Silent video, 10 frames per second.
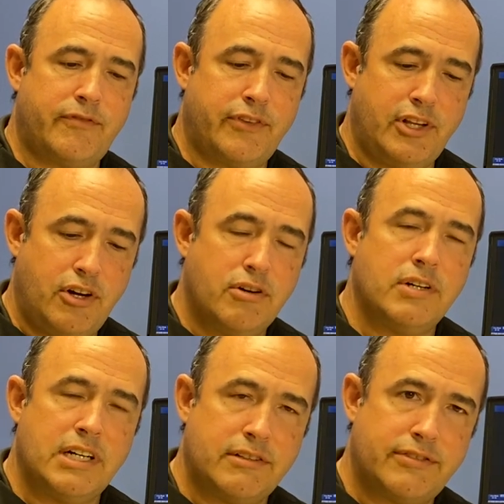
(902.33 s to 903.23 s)

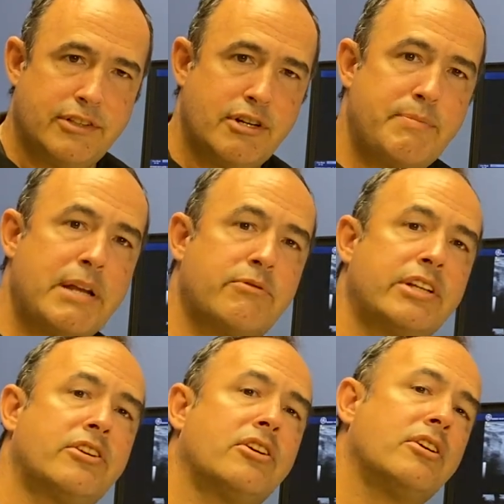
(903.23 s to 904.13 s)
flow of fluid being
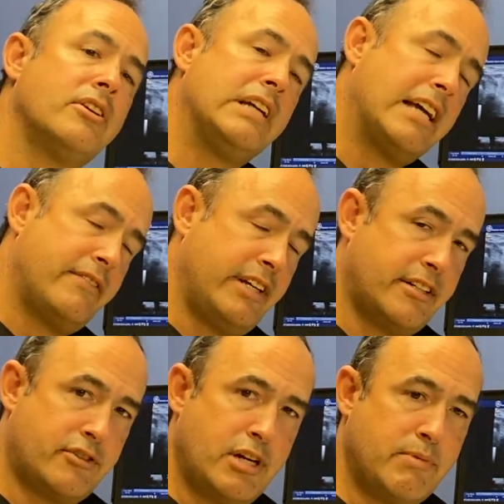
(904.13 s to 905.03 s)
returned out of an
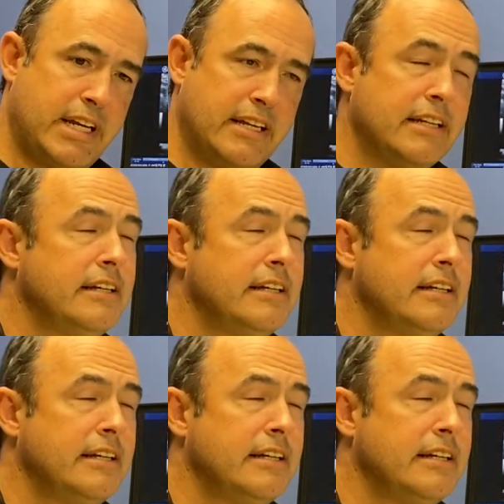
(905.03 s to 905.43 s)
extremity.